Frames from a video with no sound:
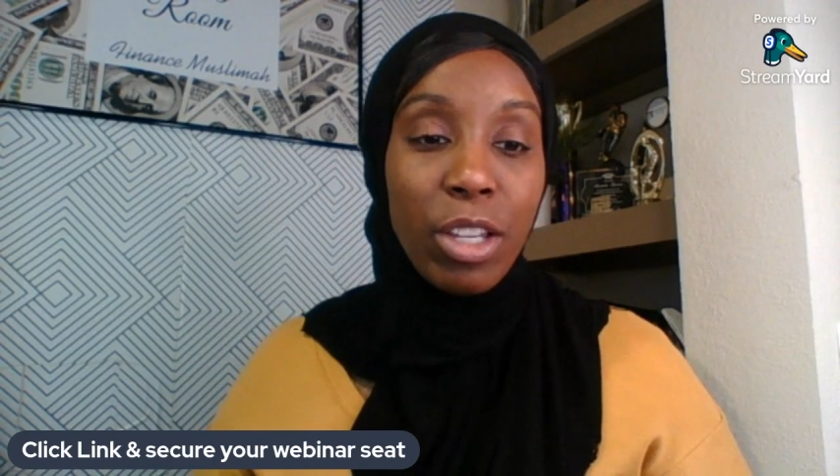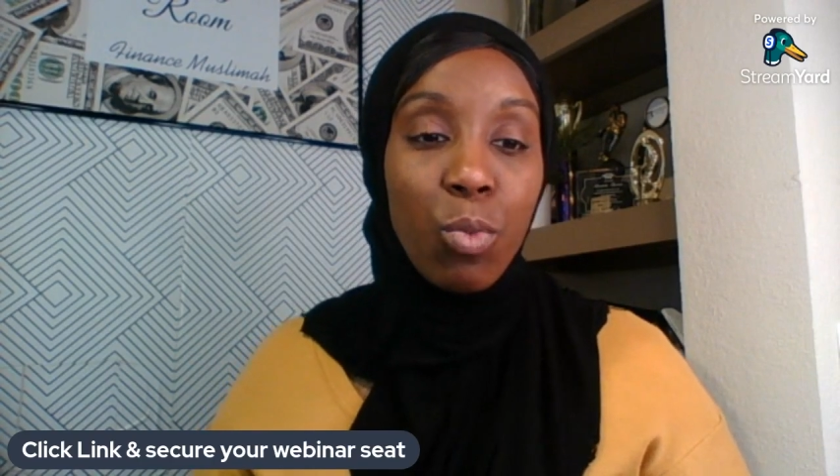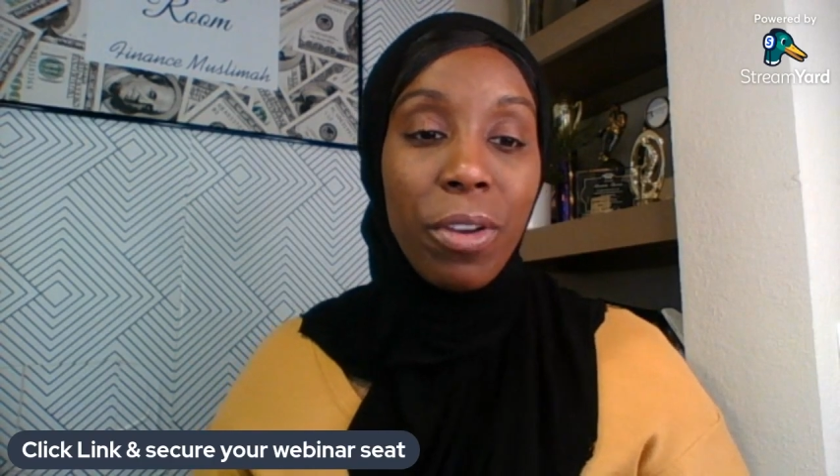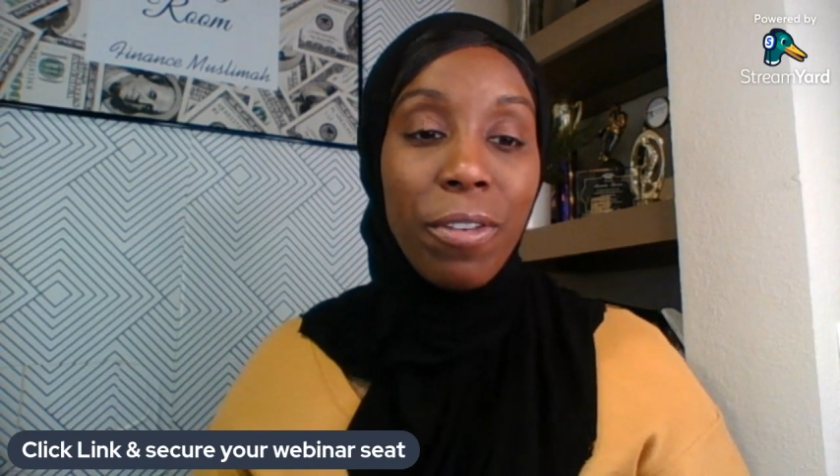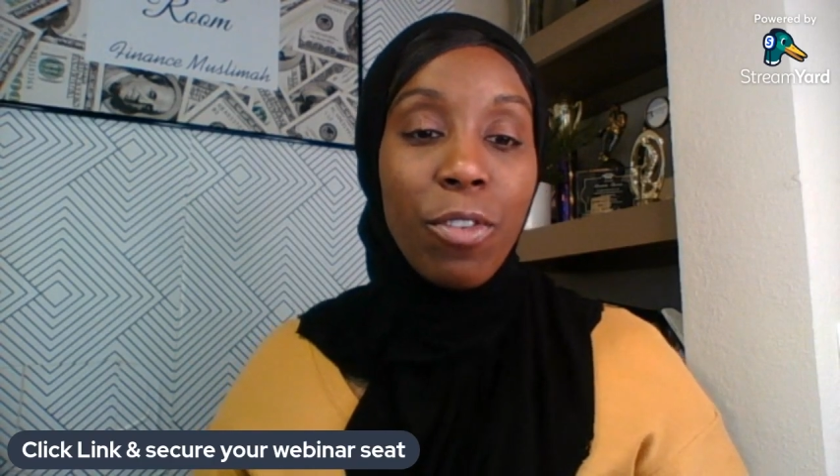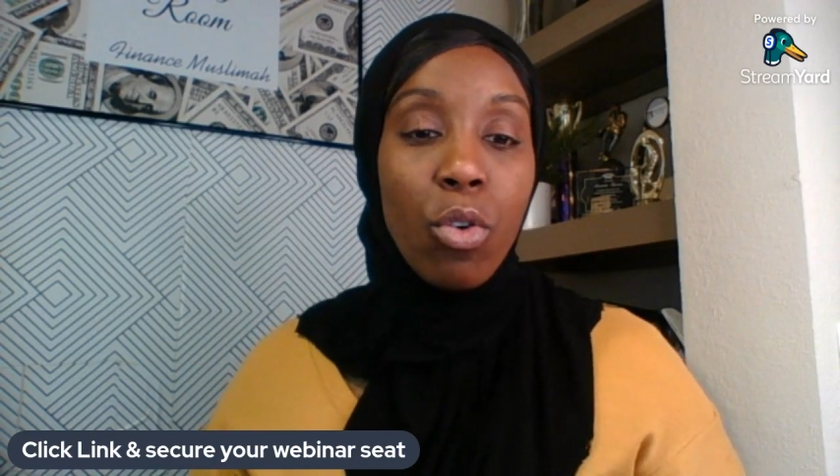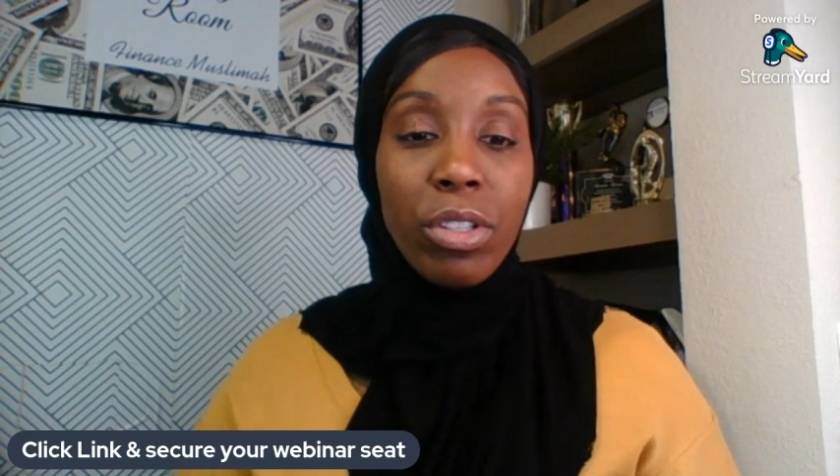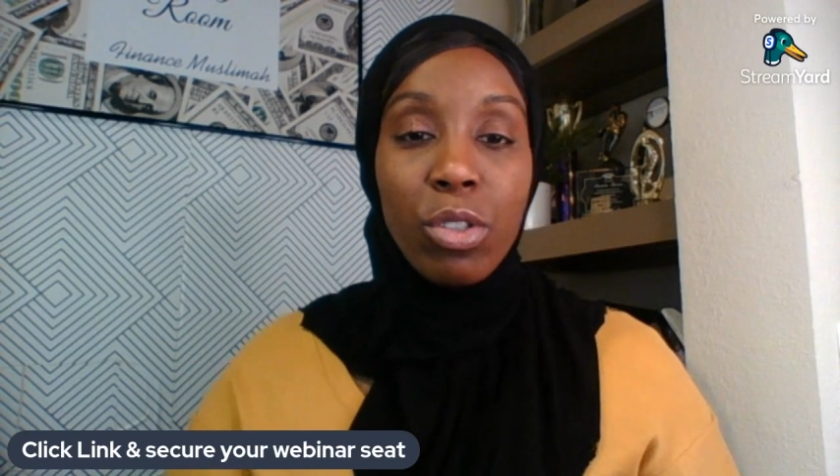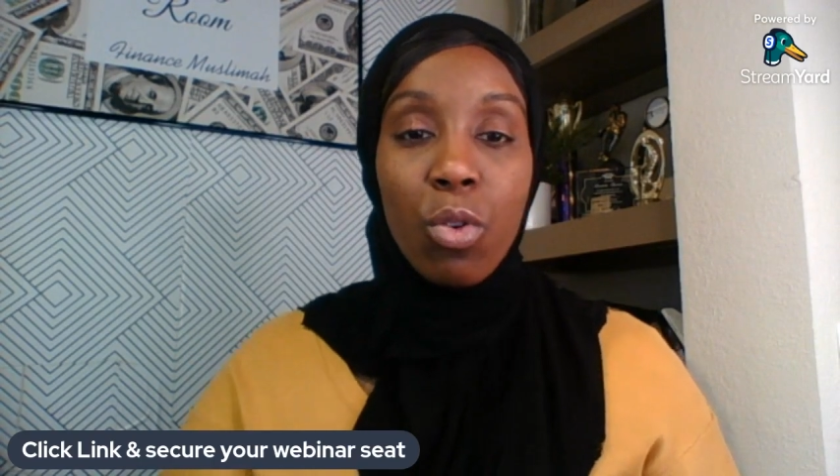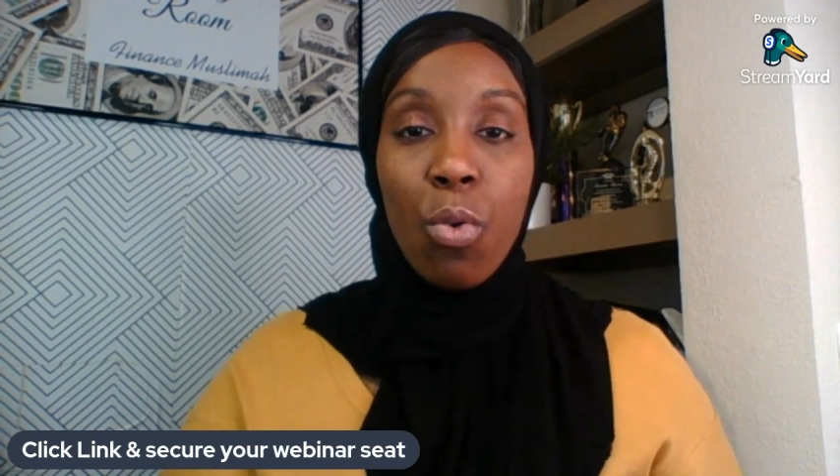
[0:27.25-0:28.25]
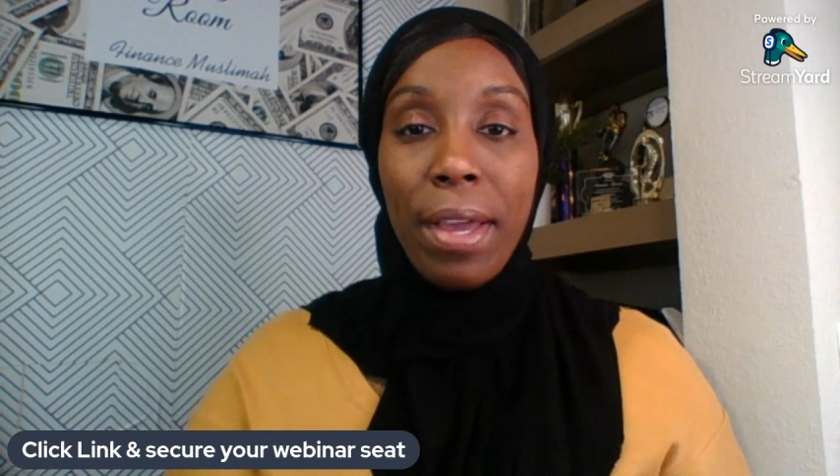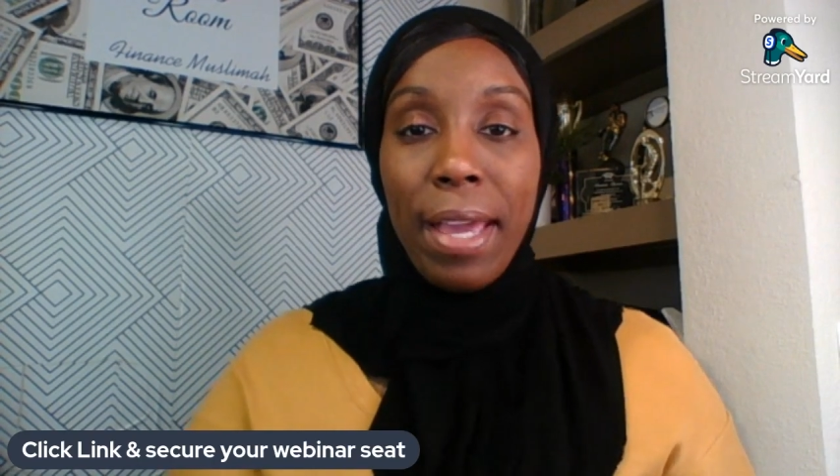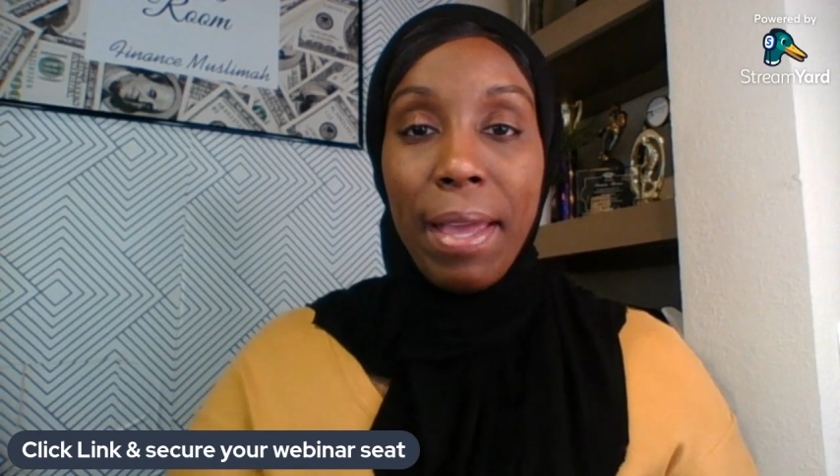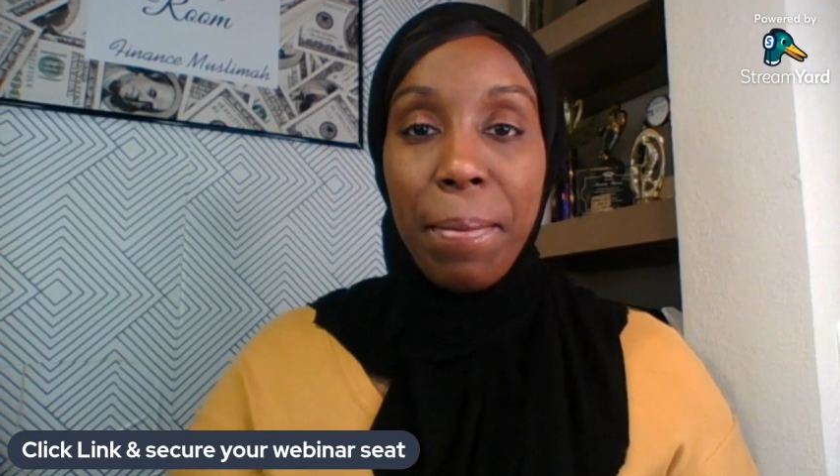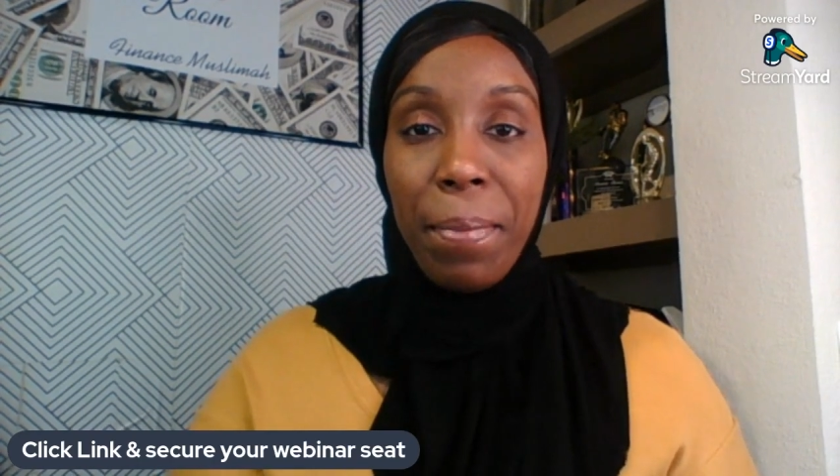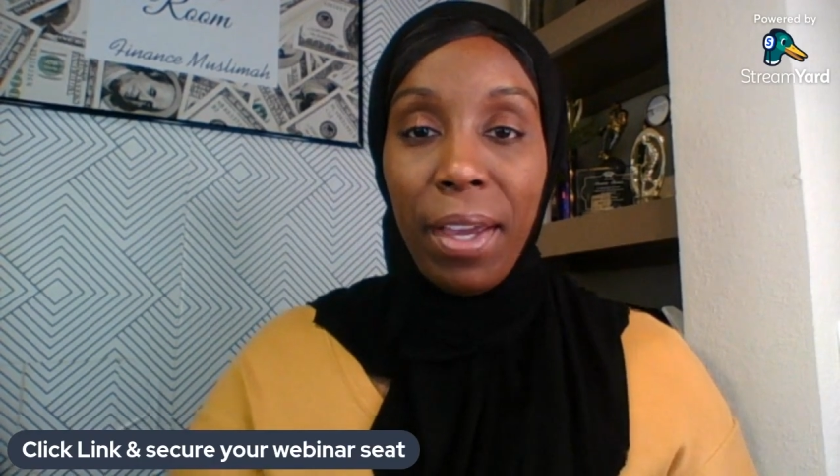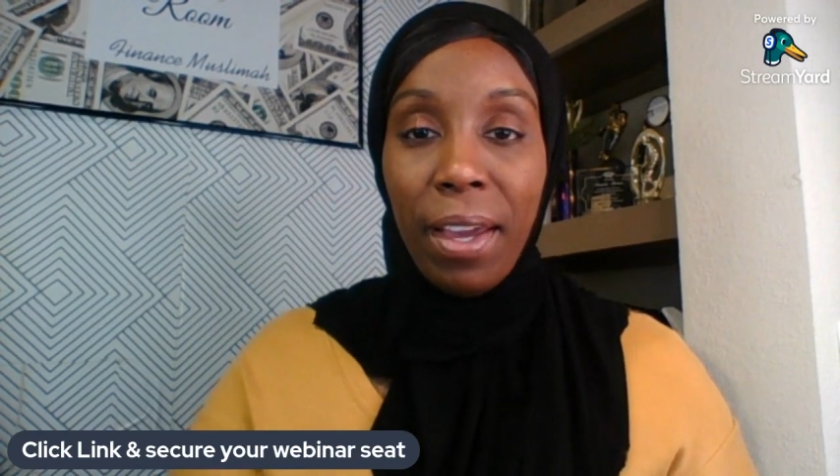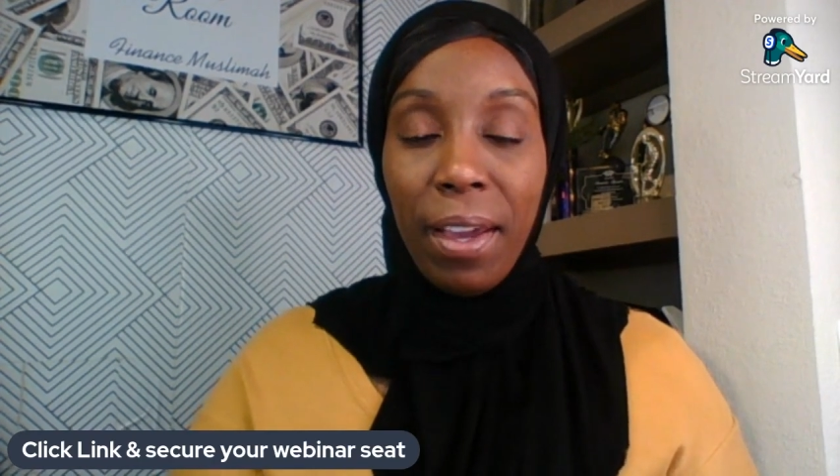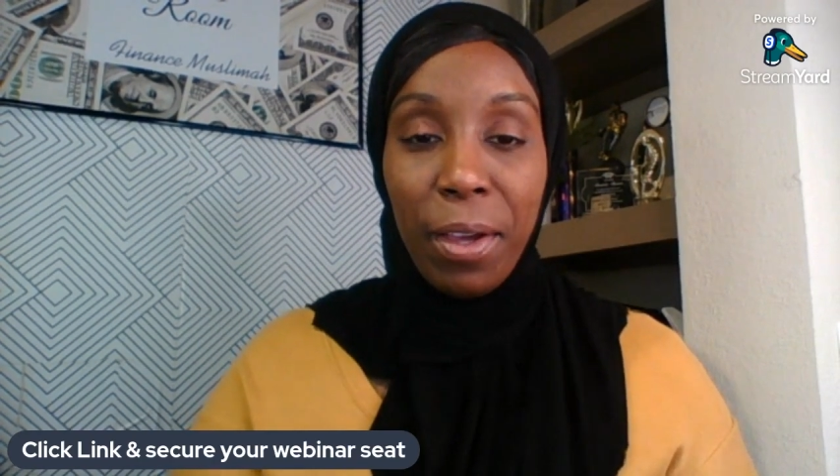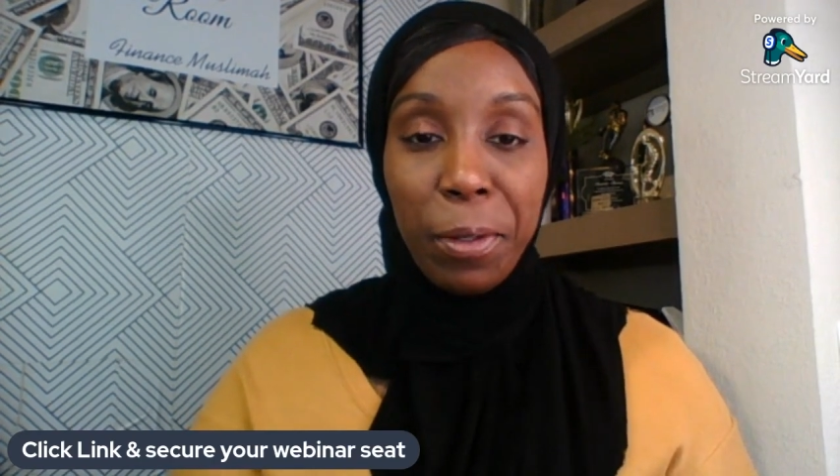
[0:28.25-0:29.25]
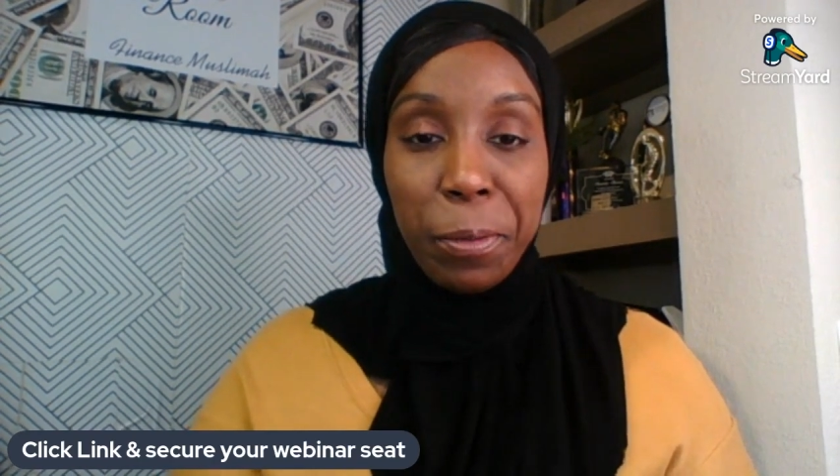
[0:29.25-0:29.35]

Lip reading: we focus on impact.